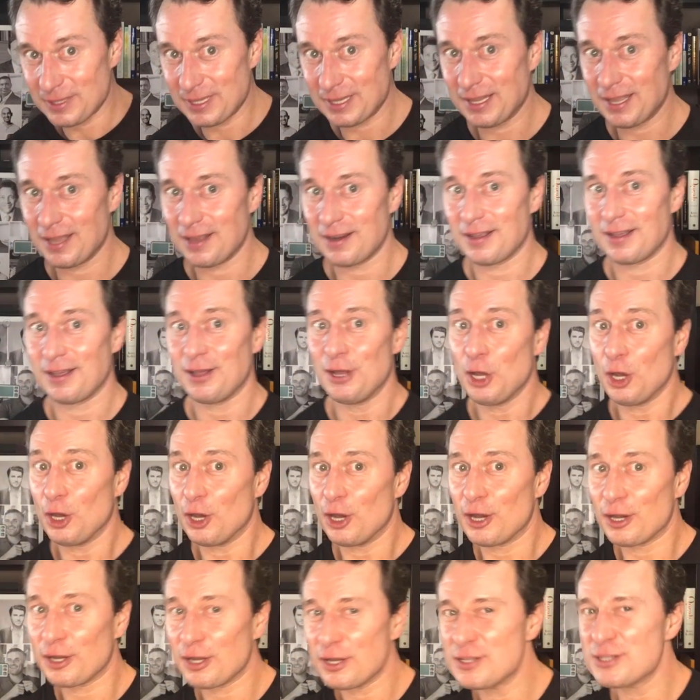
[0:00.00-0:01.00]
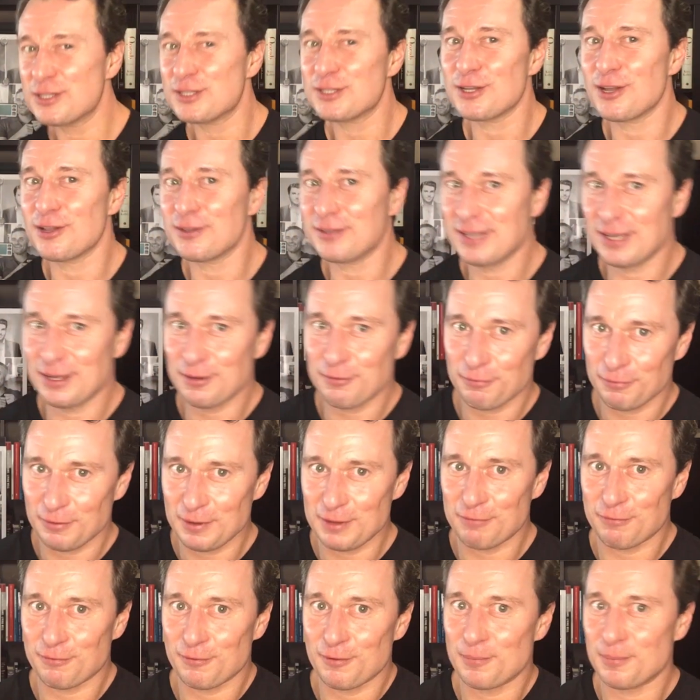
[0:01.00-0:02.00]
to get a consulting
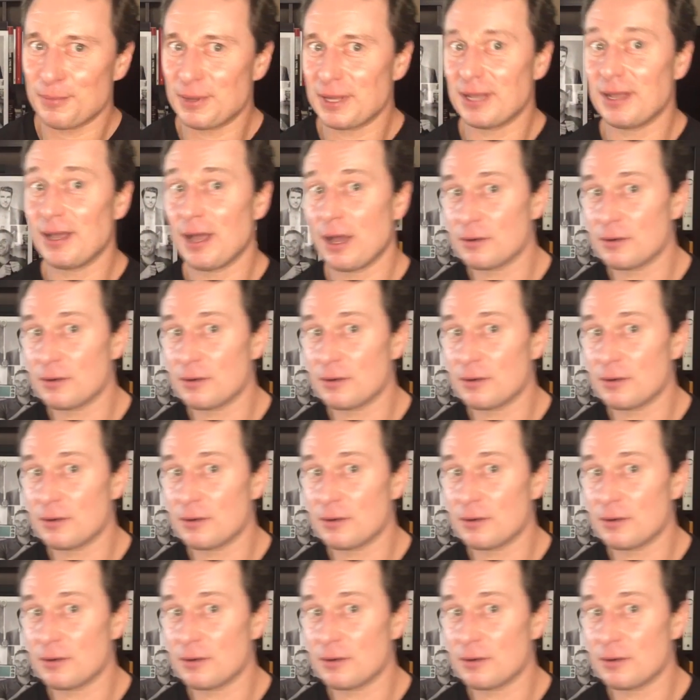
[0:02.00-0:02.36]
fee from me.